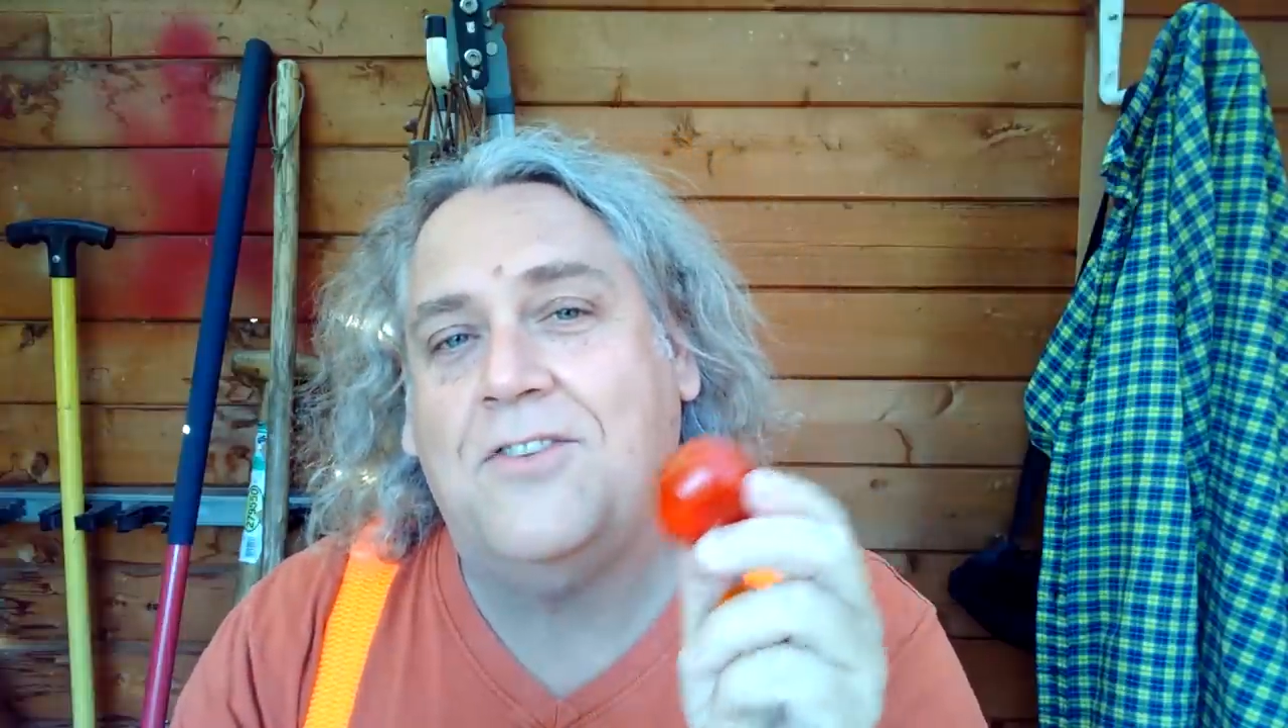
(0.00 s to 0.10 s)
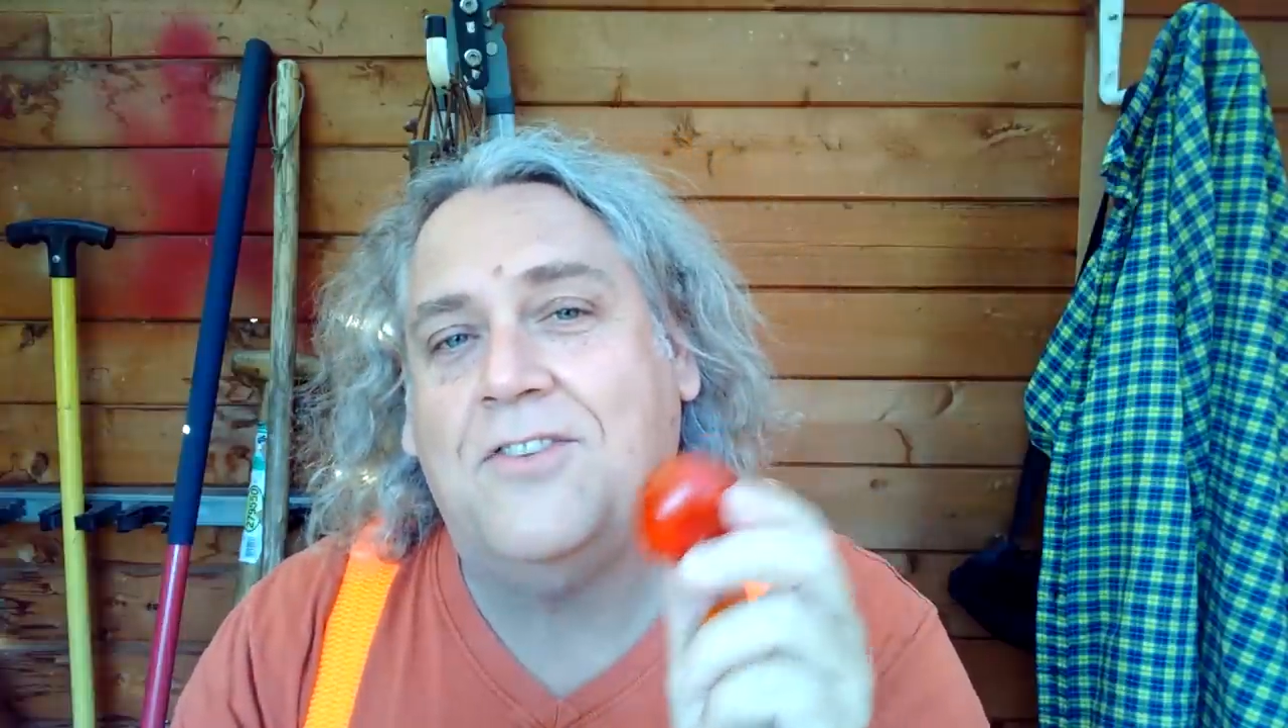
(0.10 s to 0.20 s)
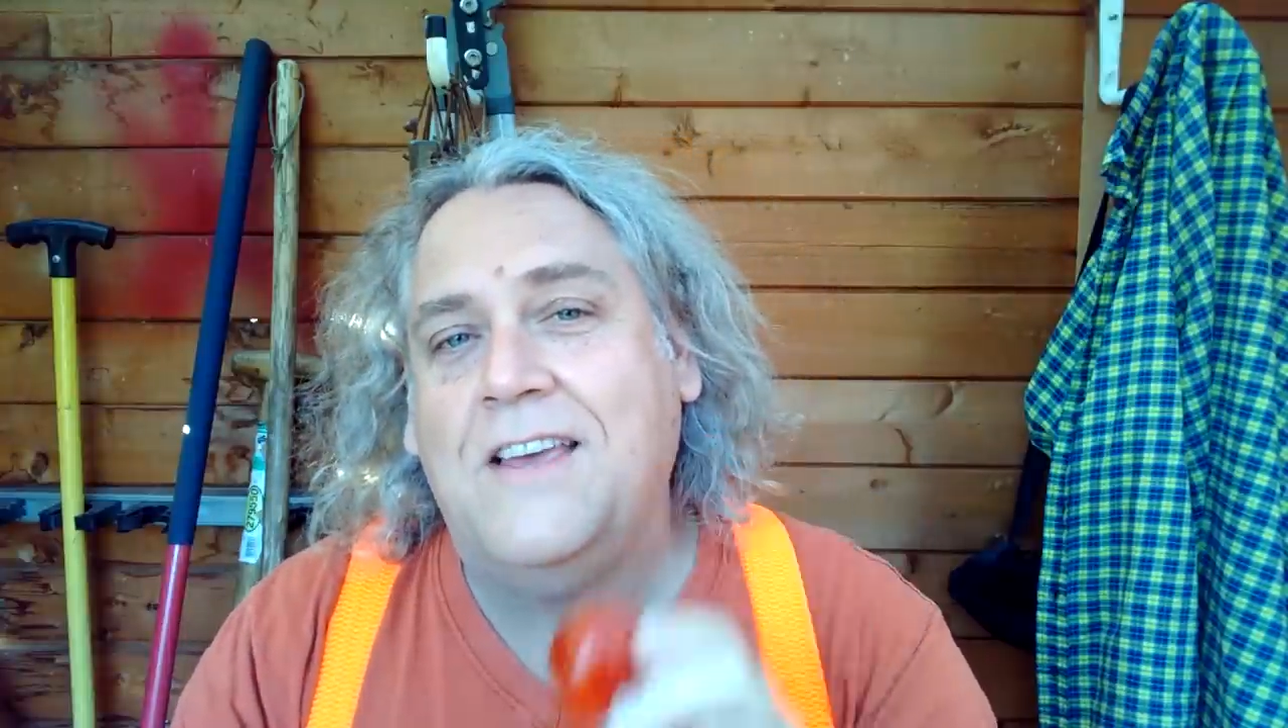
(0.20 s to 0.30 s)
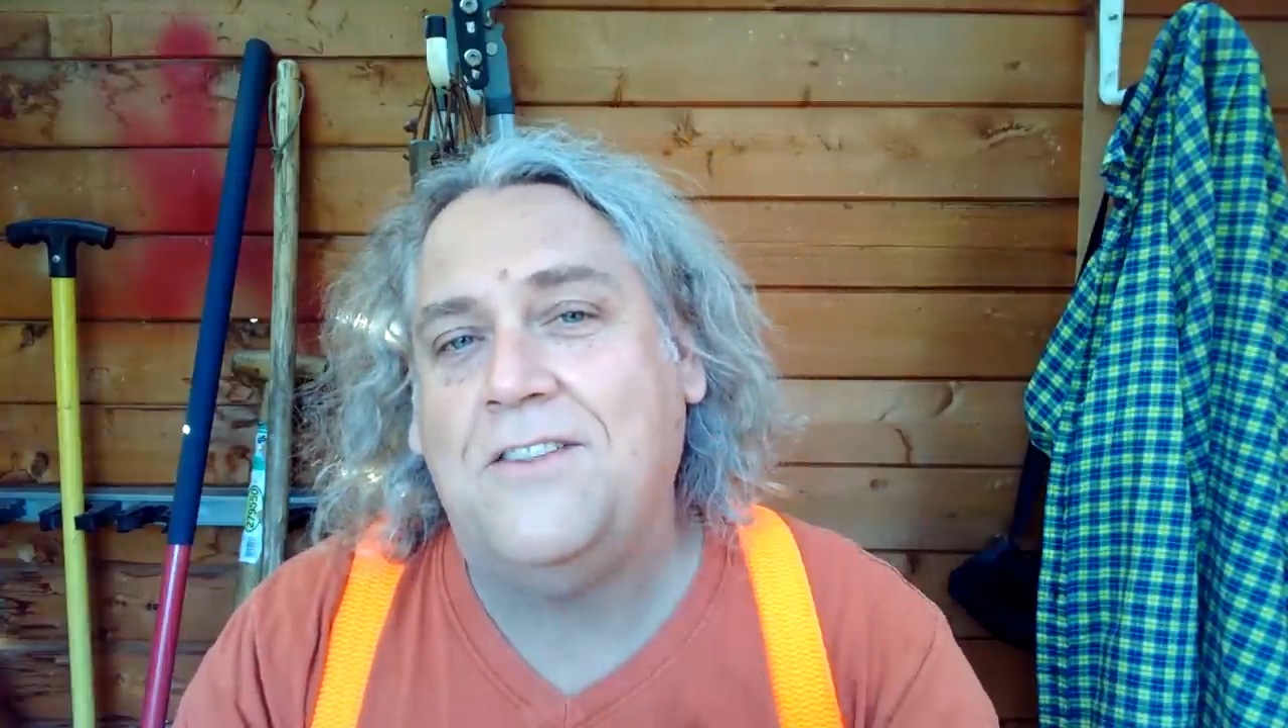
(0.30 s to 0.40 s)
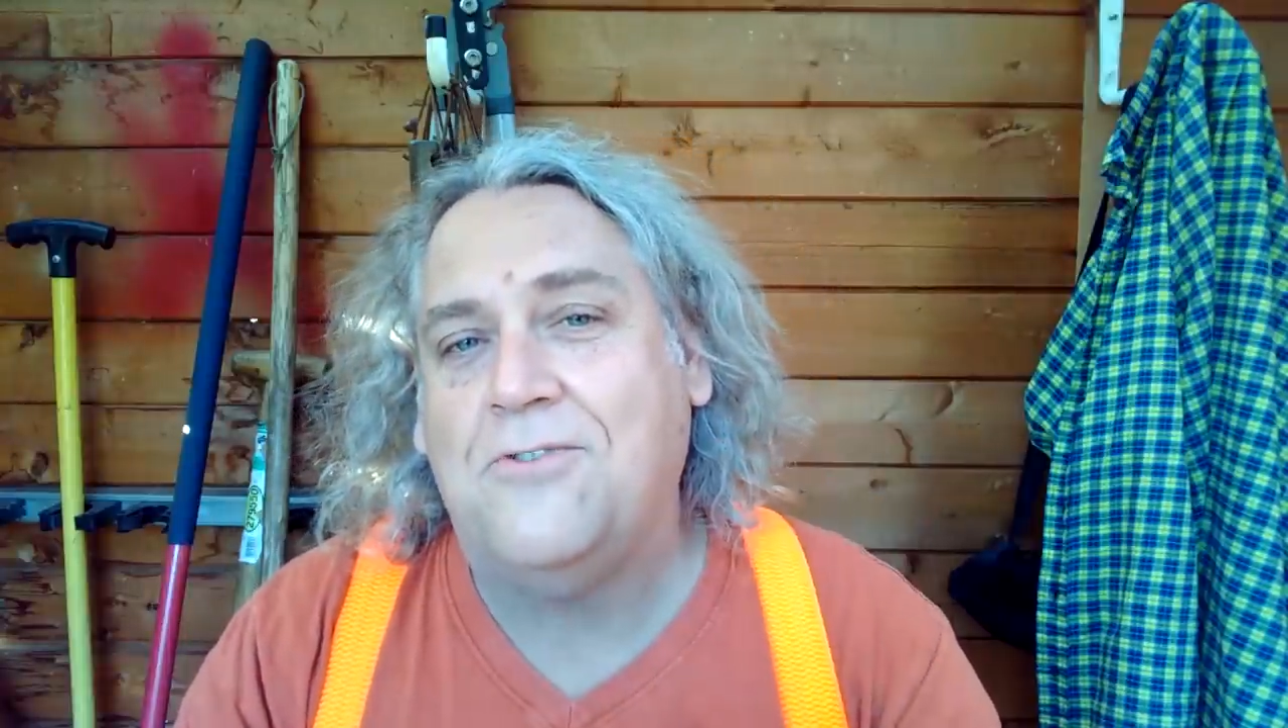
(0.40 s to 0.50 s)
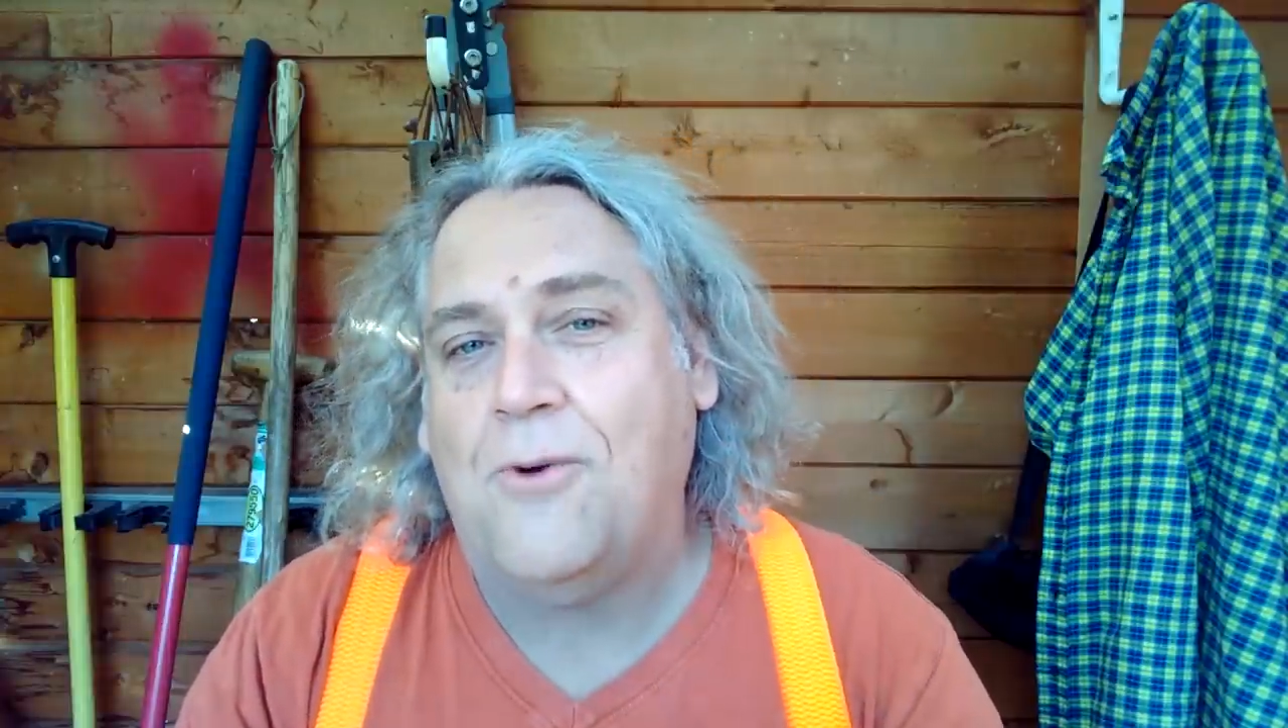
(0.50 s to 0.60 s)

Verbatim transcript: seeds